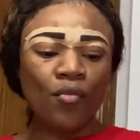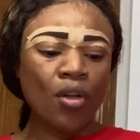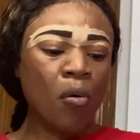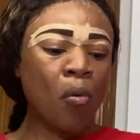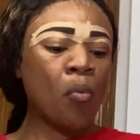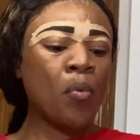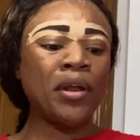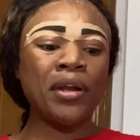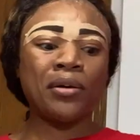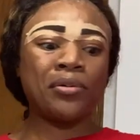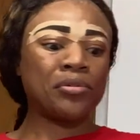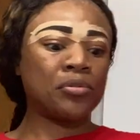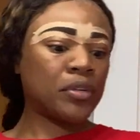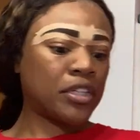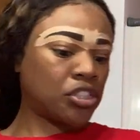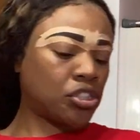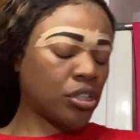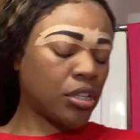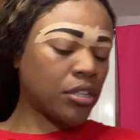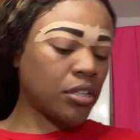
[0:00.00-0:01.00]
We don't know
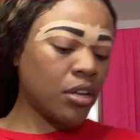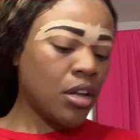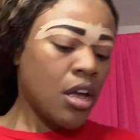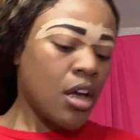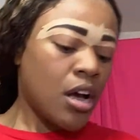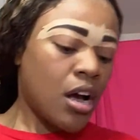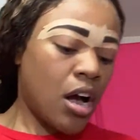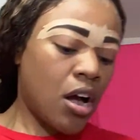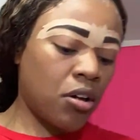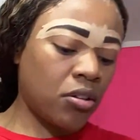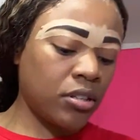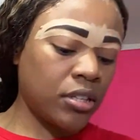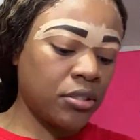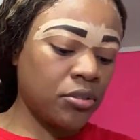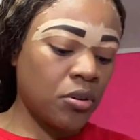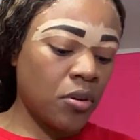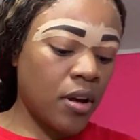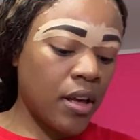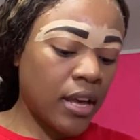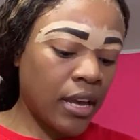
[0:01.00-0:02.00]
each other. I only
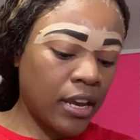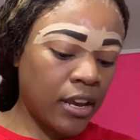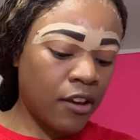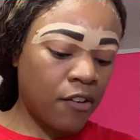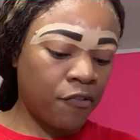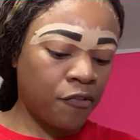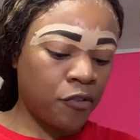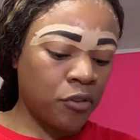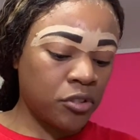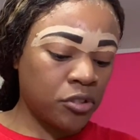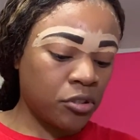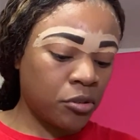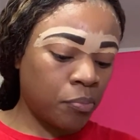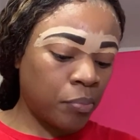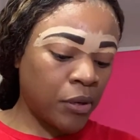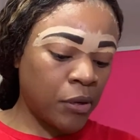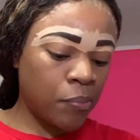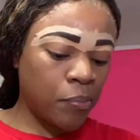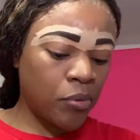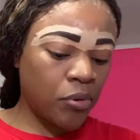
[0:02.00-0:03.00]
know a handful of the
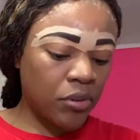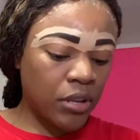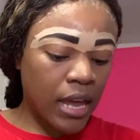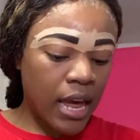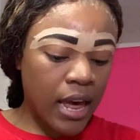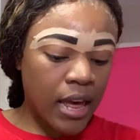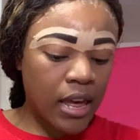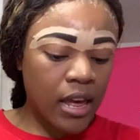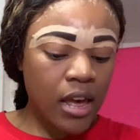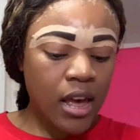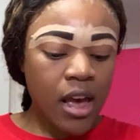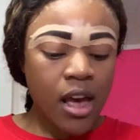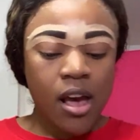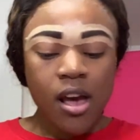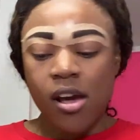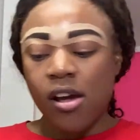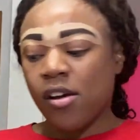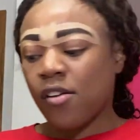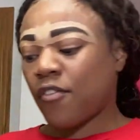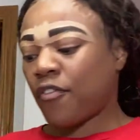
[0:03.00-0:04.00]
people that
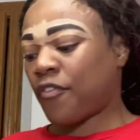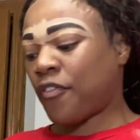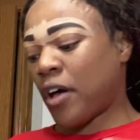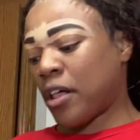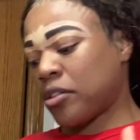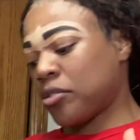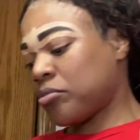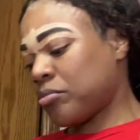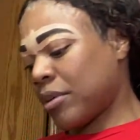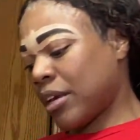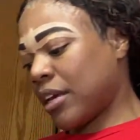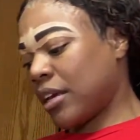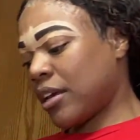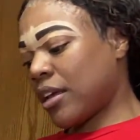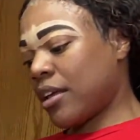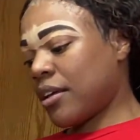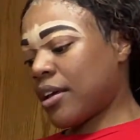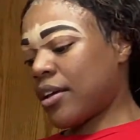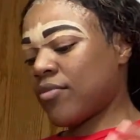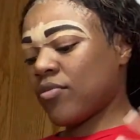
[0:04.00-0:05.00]
follow me
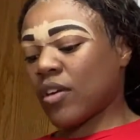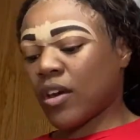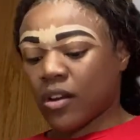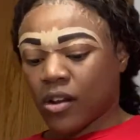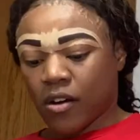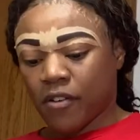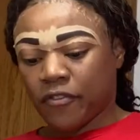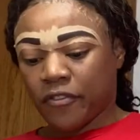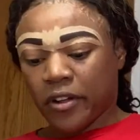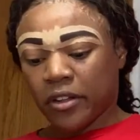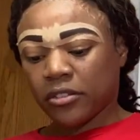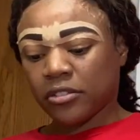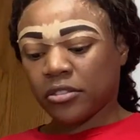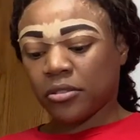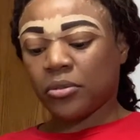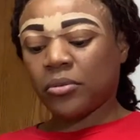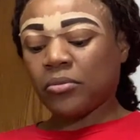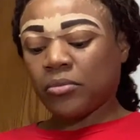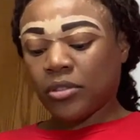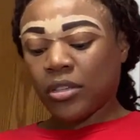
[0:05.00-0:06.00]
and that I follow.
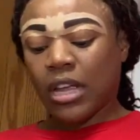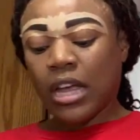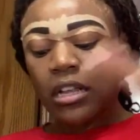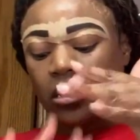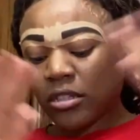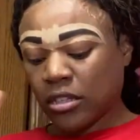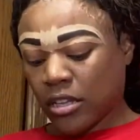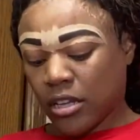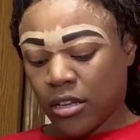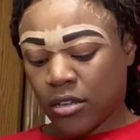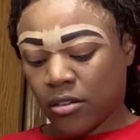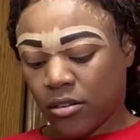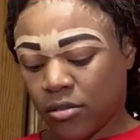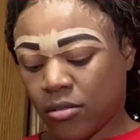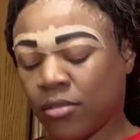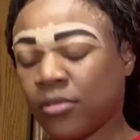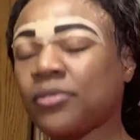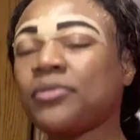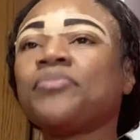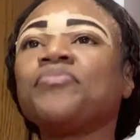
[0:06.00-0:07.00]
That's it.
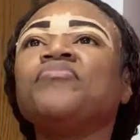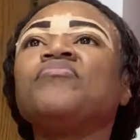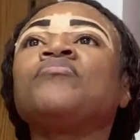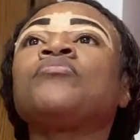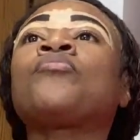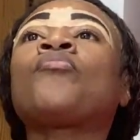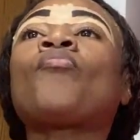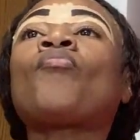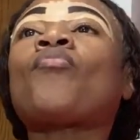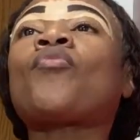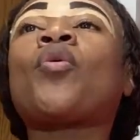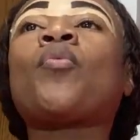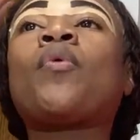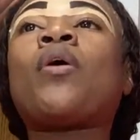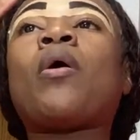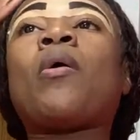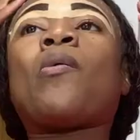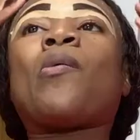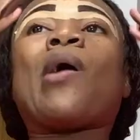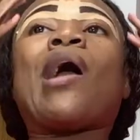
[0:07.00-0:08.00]
We
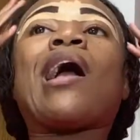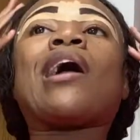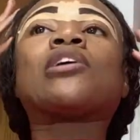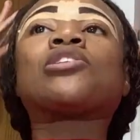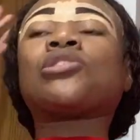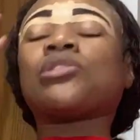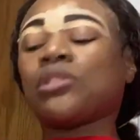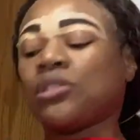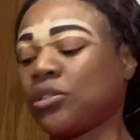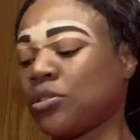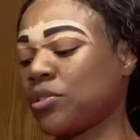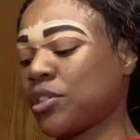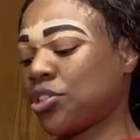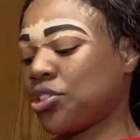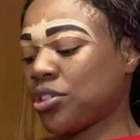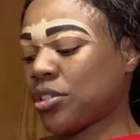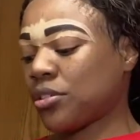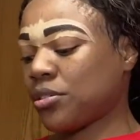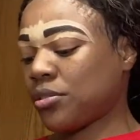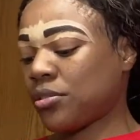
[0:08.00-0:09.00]
don't actually know
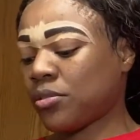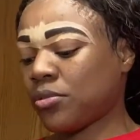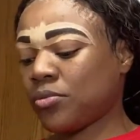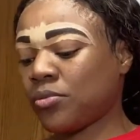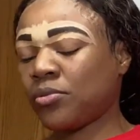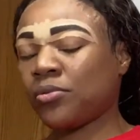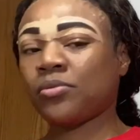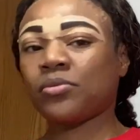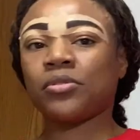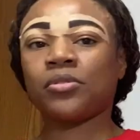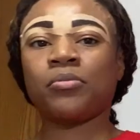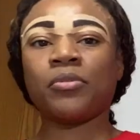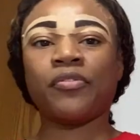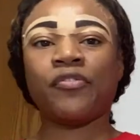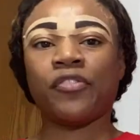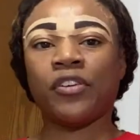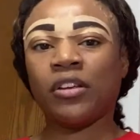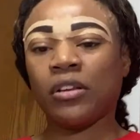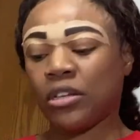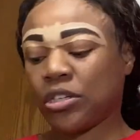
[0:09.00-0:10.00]
each other. Oh, let me
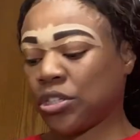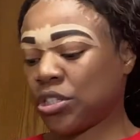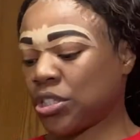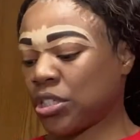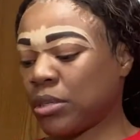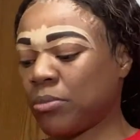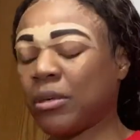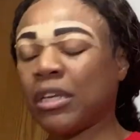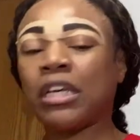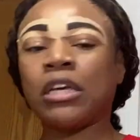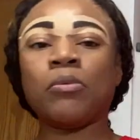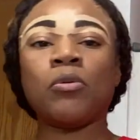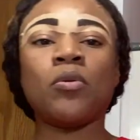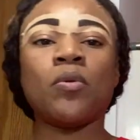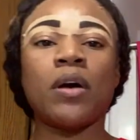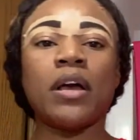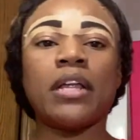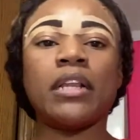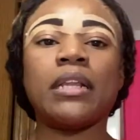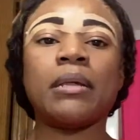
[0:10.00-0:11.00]
finish. Let me keep
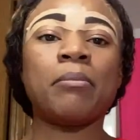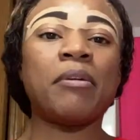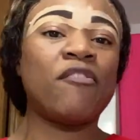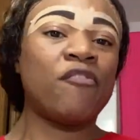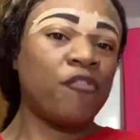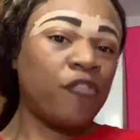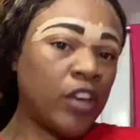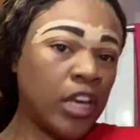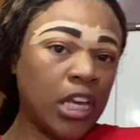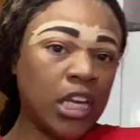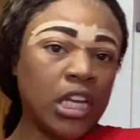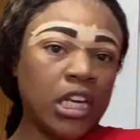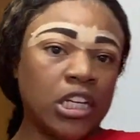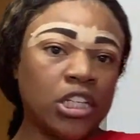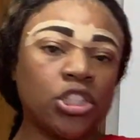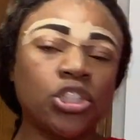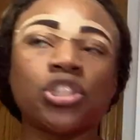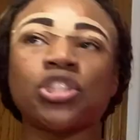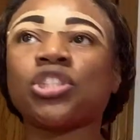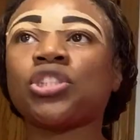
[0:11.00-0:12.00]
going. Let me
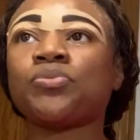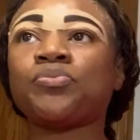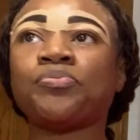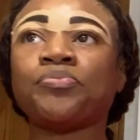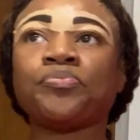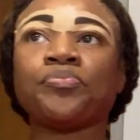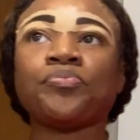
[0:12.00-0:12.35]
finish.